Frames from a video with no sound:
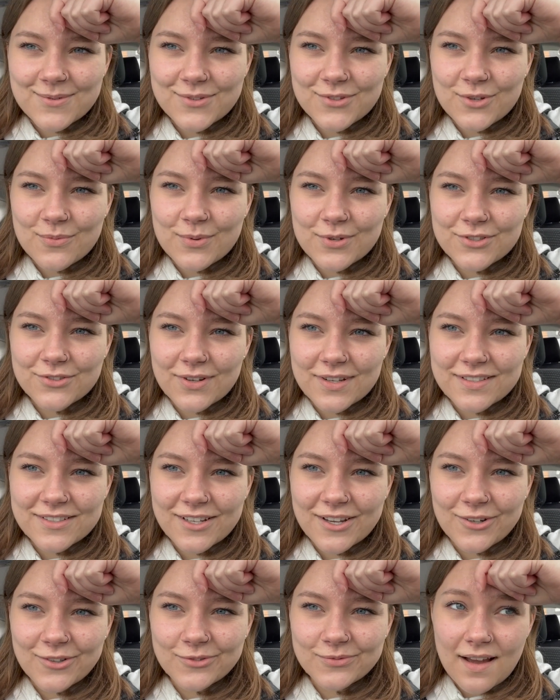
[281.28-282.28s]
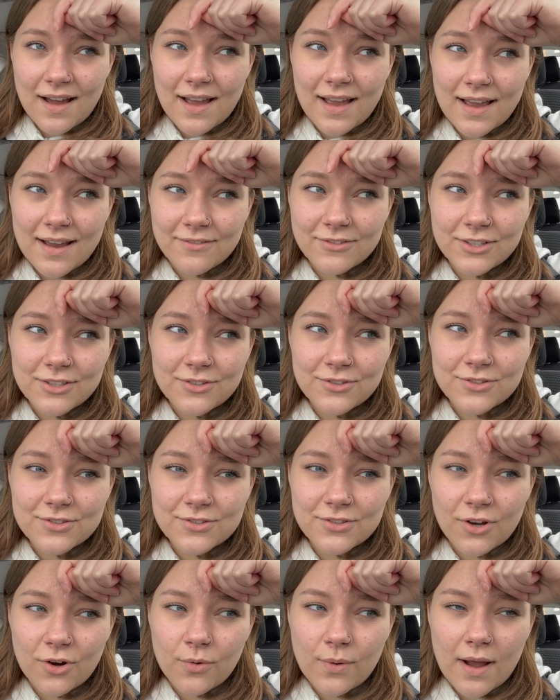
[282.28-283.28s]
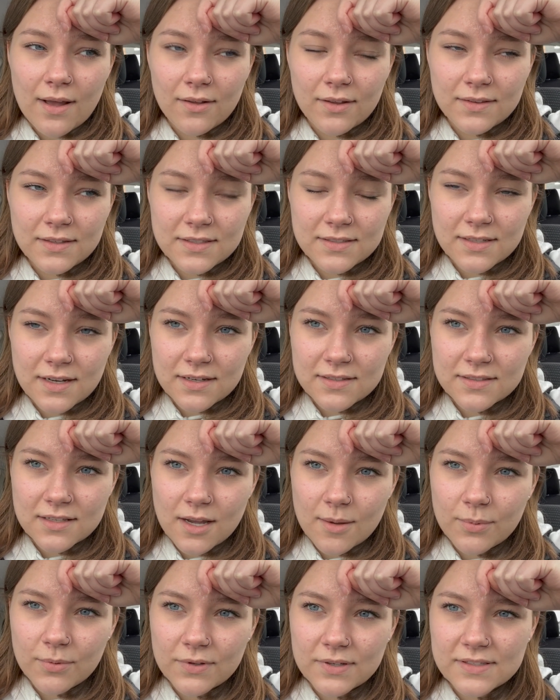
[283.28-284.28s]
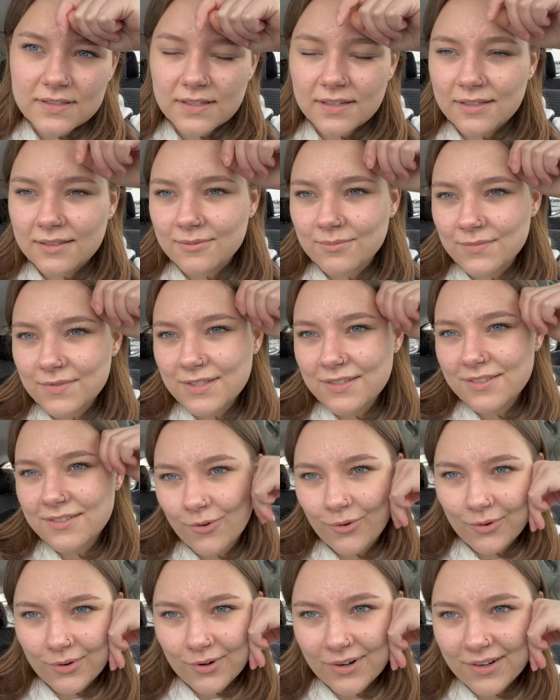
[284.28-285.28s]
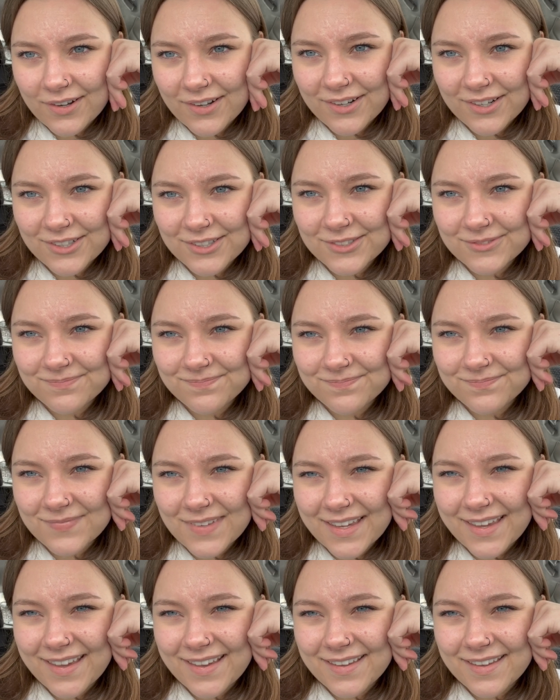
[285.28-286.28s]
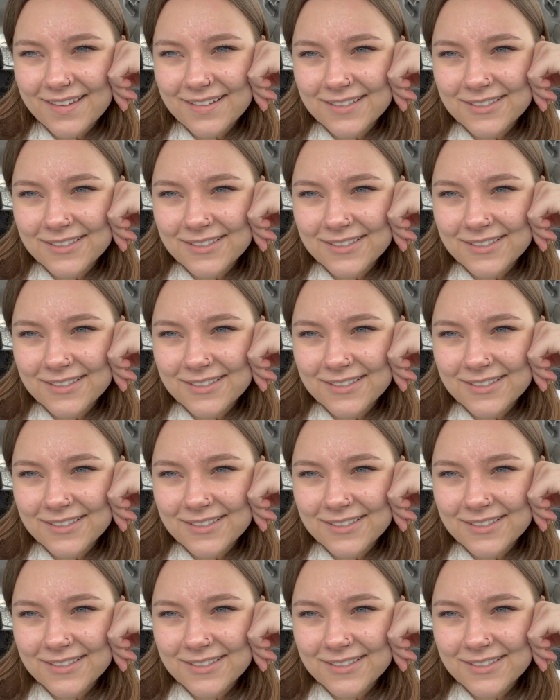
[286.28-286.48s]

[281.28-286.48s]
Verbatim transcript: super stressed out. I have to do so well on these next couple exams or I can't get